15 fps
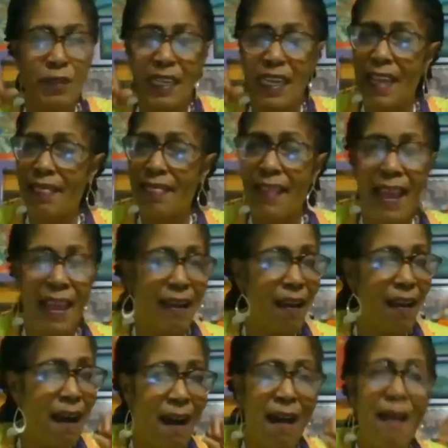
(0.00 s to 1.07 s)
that, thank
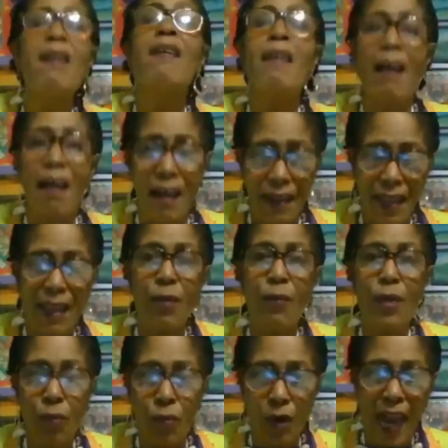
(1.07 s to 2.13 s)
God. Again,
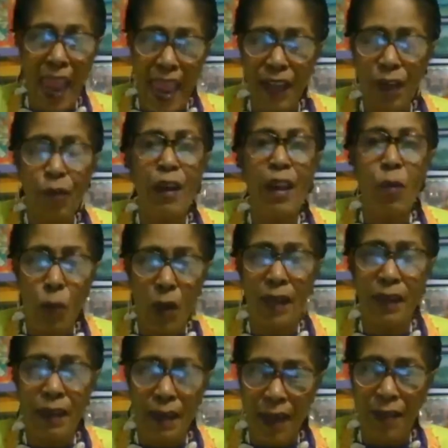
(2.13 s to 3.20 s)
we were anchoring one
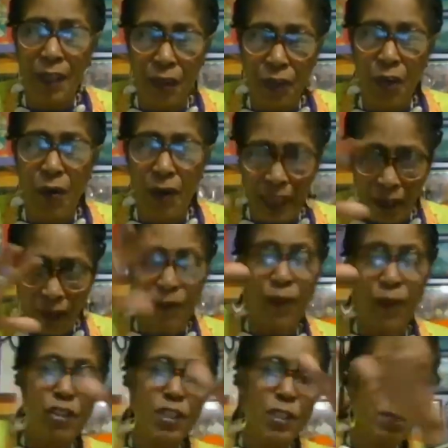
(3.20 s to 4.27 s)
another during the
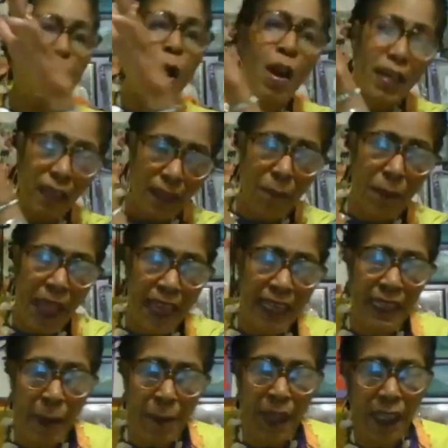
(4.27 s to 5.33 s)
first part of the
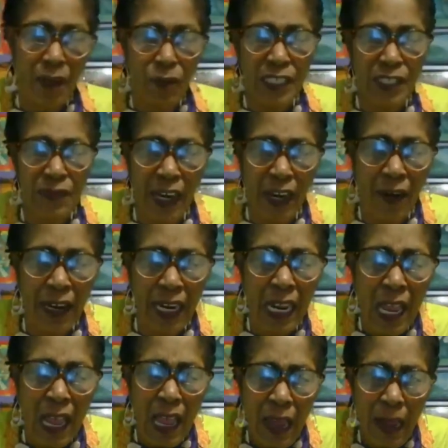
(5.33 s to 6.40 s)
pandemic. It was very
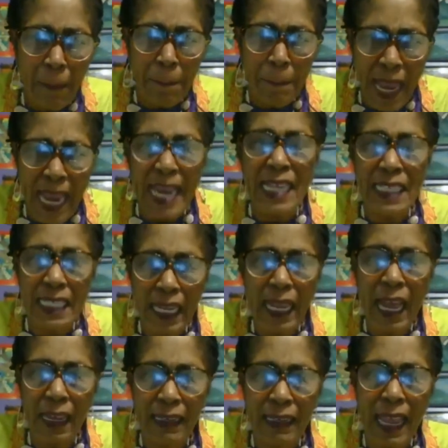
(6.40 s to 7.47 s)
amazing
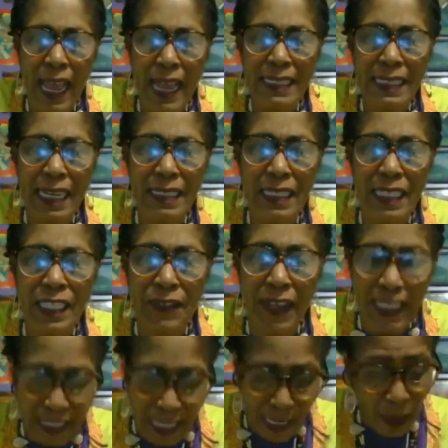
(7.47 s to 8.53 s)
how the ancestors
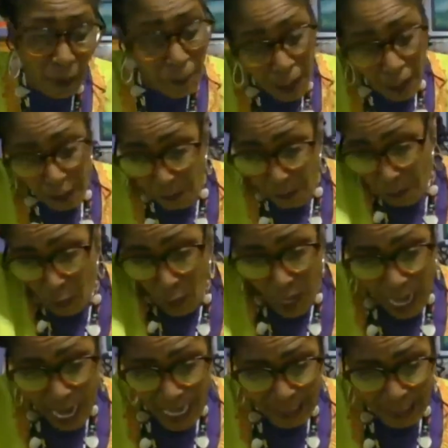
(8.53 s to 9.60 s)
fixed that up. But the
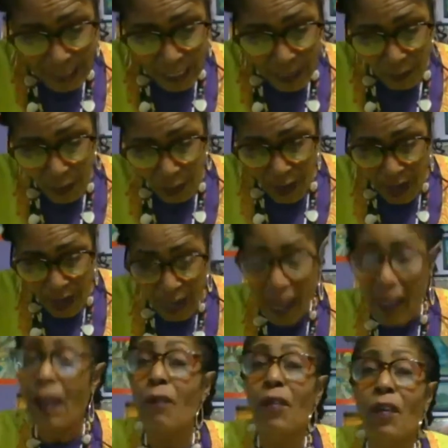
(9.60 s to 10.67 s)
way I see it, we're going to have a
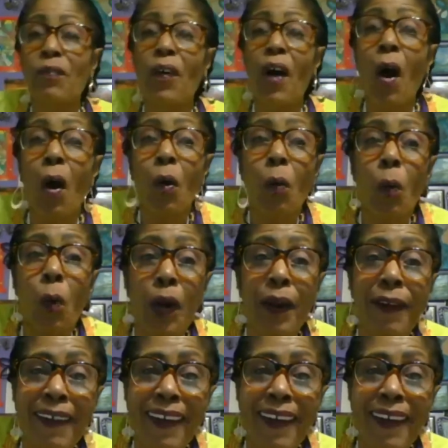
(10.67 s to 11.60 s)
heck of a fall quarter.